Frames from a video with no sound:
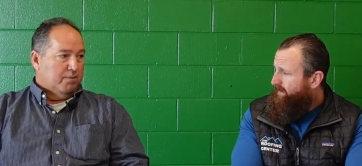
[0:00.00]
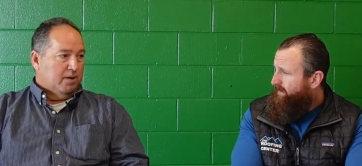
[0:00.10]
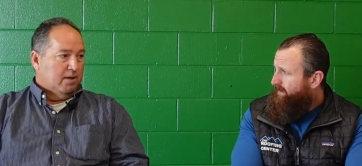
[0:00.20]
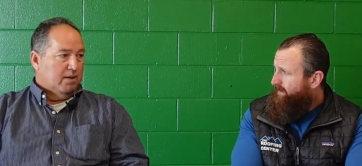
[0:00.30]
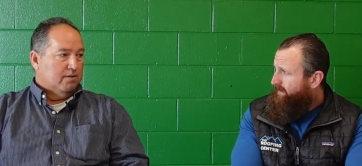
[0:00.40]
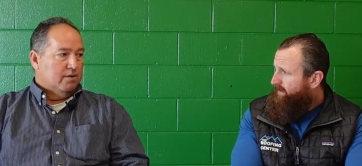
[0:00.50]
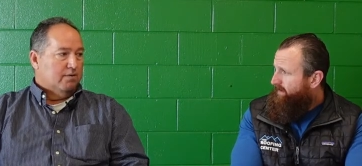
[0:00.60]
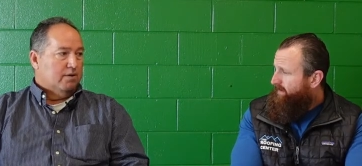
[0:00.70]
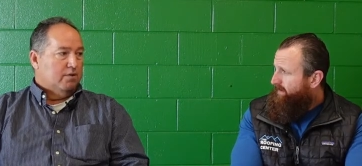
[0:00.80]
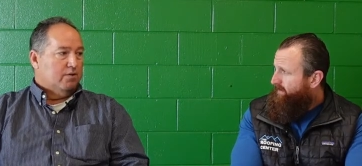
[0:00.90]
Speaker 1: because
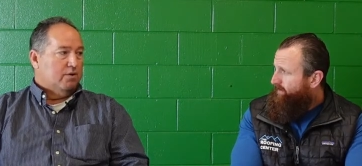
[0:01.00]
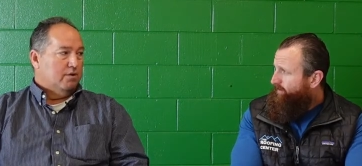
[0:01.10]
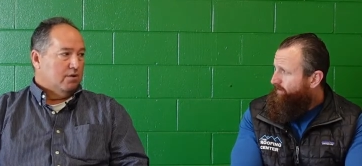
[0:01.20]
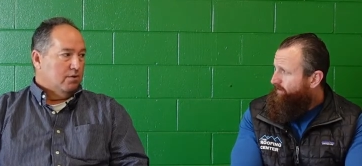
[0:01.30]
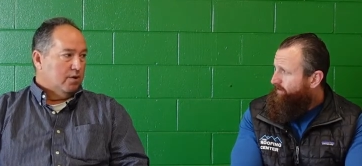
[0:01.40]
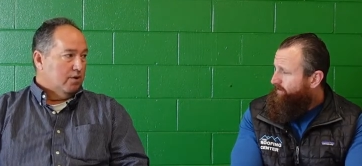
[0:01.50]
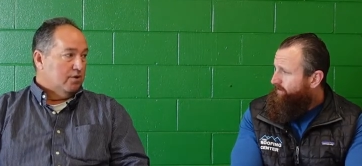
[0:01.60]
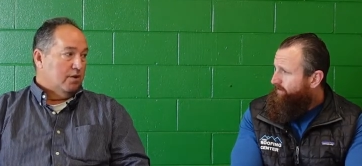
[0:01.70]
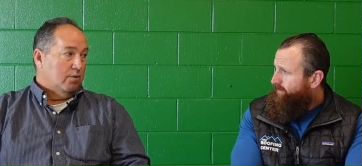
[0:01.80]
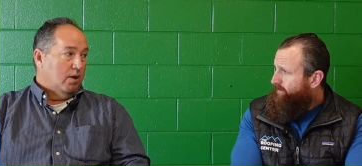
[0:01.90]
of using a stone coated
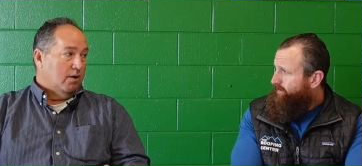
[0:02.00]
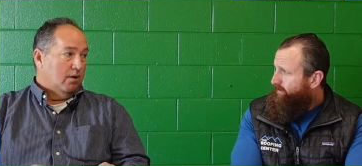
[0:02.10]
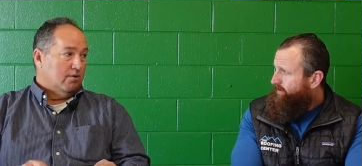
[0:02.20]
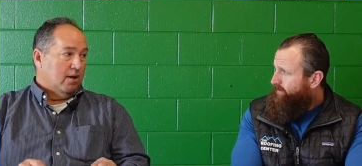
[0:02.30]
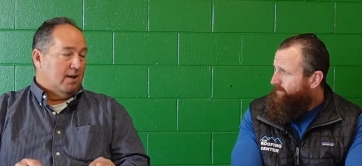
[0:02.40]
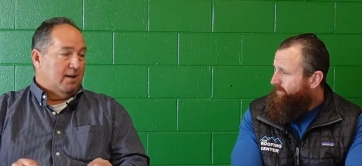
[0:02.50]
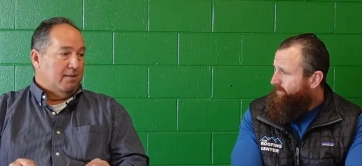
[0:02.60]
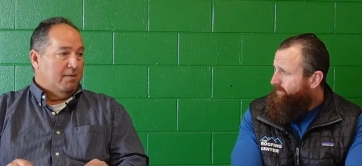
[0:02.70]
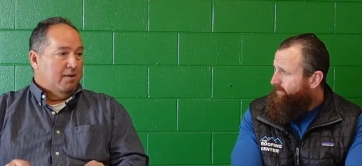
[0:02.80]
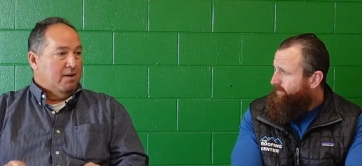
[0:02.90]
steel, whether it's on
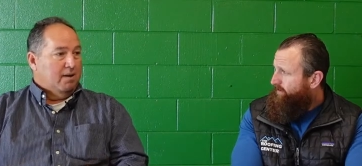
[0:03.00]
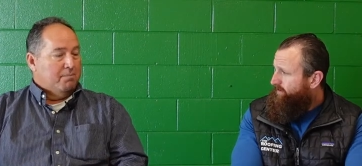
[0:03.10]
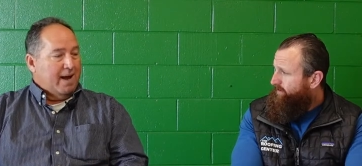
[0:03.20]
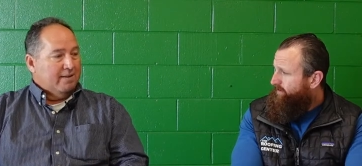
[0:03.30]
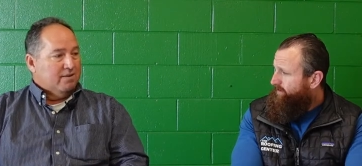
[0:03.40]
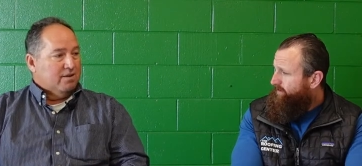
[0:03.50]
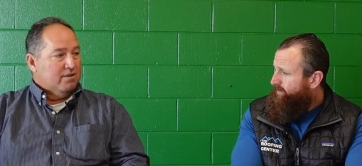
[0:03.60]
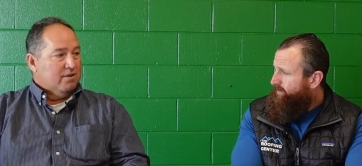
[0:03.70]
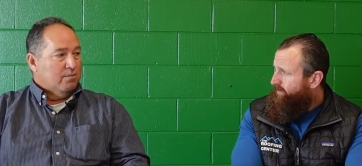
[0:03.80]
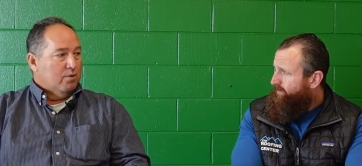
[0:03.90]
a, a batten
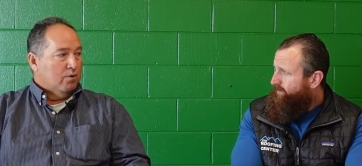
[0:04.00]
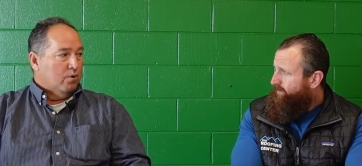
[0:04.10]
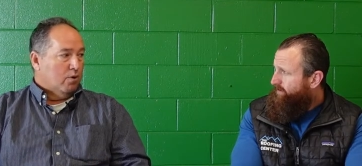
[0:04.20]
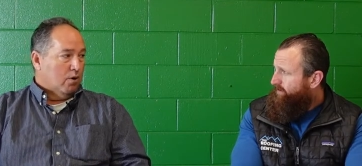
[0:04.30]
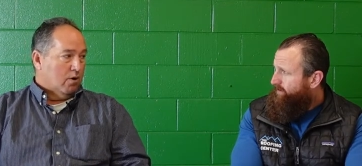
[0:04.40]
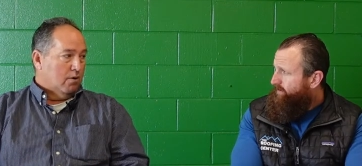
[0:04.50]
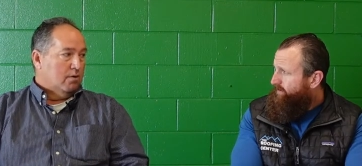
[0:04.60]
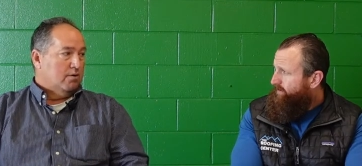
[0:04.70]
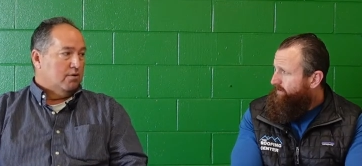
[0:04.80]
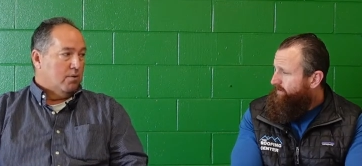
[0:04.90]
system or
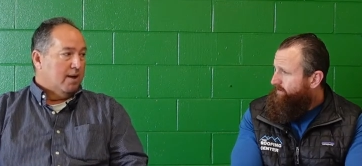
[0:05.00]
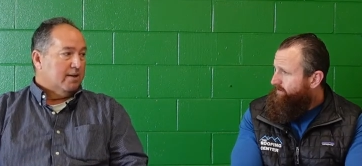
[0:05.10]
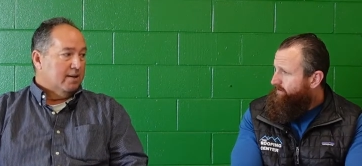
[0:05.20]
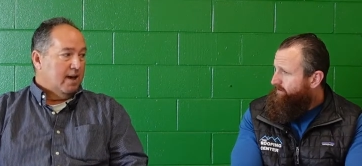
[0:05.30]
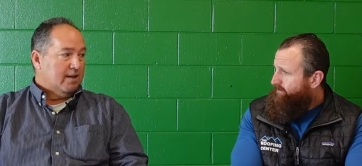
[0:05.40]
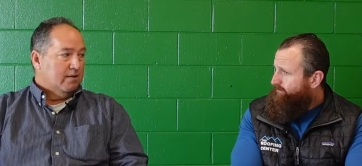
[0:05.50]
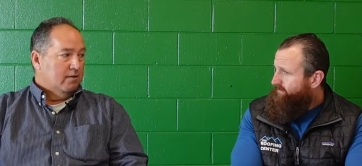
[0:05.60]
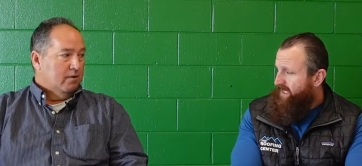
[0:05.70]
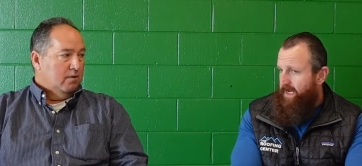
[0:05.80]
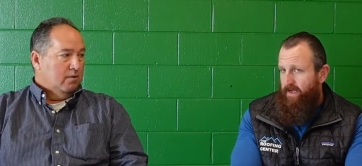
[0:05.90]
direct to deck.
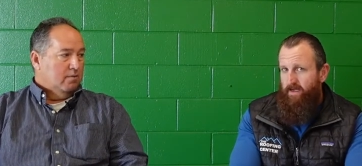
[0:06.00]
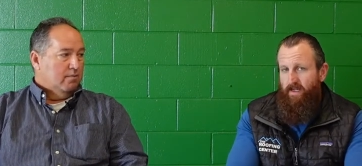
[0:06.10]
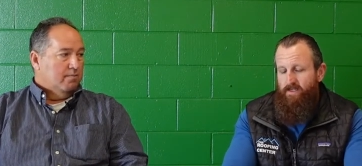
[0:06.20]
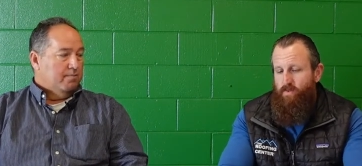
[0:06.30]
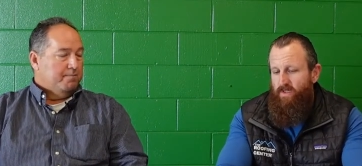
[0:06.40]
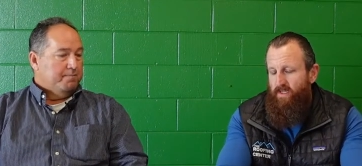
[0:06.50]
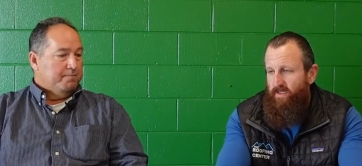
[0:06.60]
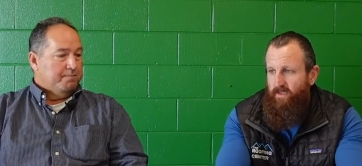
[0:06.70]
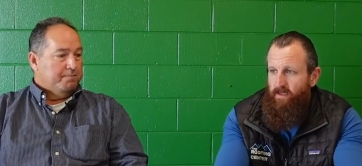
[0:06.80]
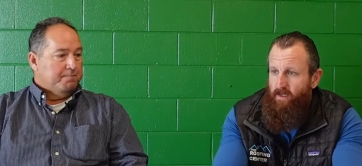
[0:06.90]
Speaker 2: Yeah, and that's one thing
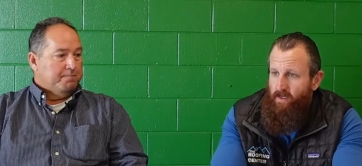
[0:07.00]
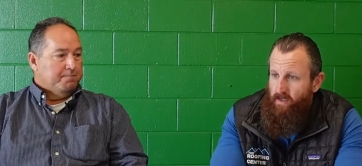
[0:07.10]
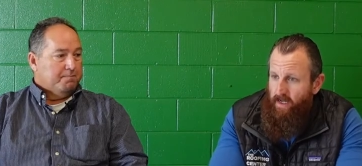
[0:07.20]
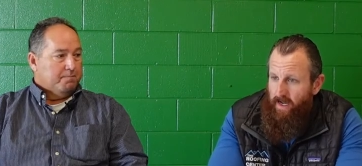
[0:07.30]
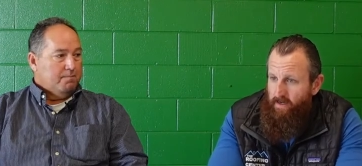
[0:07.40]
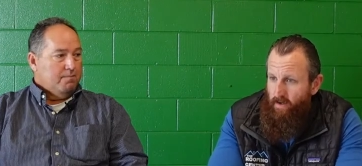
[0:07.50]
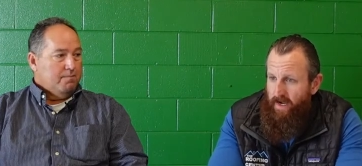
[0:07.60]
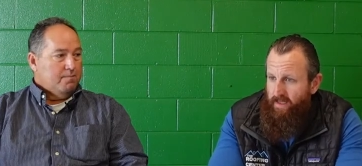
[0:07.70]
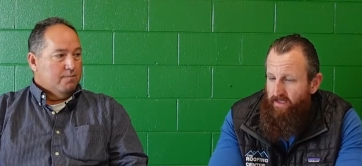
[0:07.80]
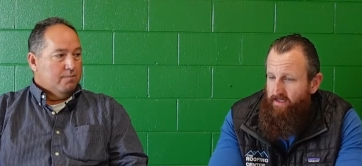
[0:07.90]
that I know
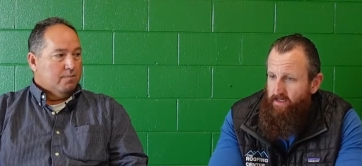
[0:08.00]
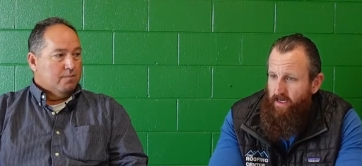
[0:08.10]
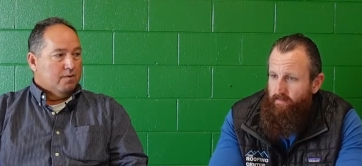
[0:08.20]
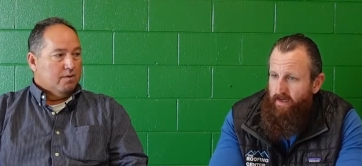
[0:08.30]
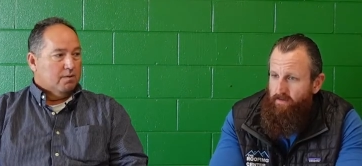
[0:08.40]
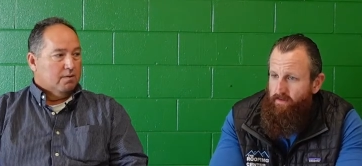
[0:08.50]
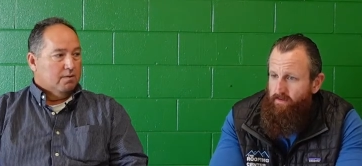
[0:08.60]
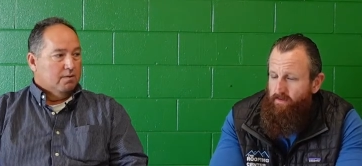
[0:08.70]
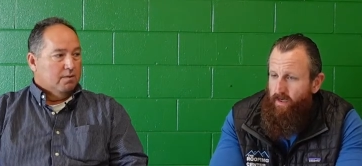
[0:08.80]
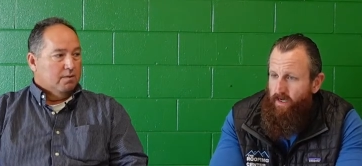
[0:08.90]
I like to talk
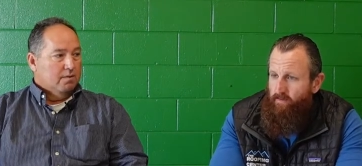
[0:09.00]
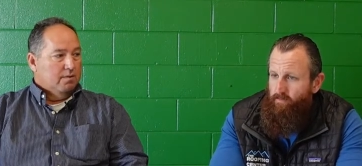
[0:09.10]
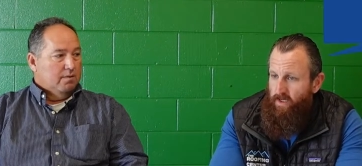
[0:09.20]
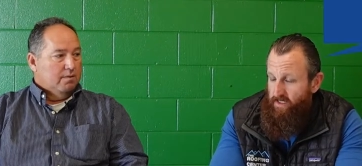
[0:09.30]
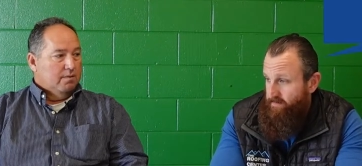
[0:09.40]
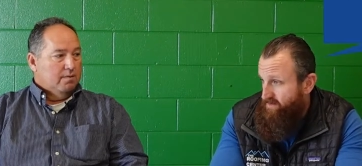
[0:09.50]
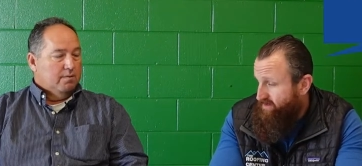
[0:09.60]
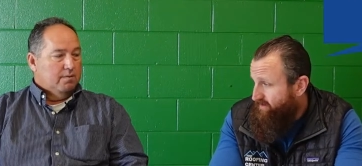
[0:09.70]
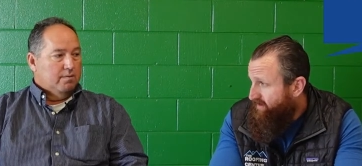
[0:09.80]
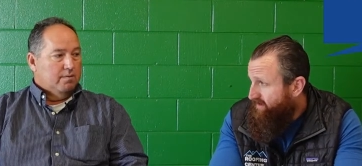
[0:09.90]
about um, when it comes to
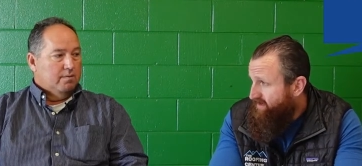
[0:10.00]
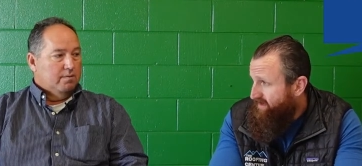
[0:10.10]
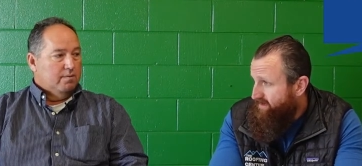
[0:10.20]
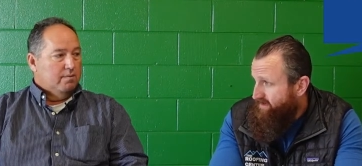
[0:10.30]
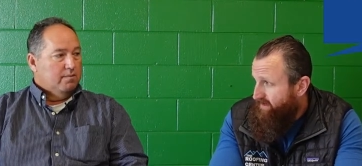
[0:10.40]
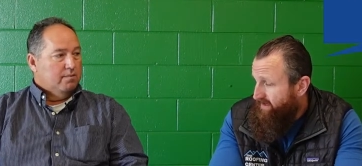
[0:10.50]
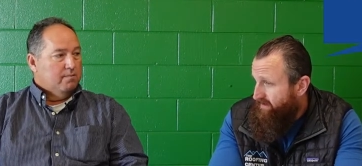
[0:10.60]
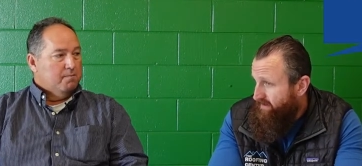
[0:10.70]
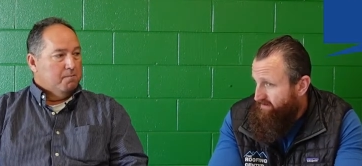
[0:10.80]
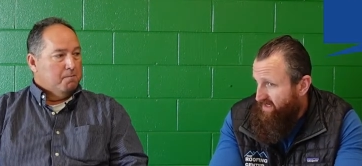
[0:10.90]
stone coated steel, and
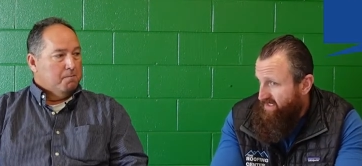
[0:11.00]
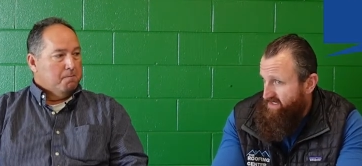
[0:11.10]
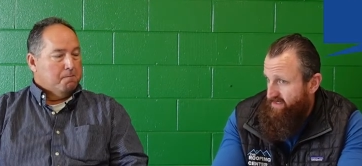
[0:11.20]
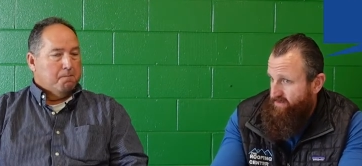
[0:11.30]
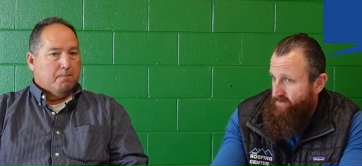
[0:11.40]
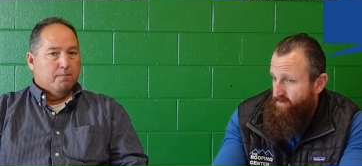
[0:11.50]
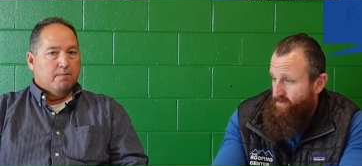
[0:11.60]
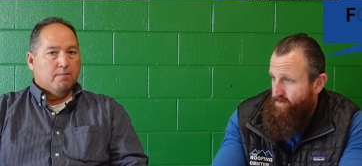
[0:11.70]
it, it plays into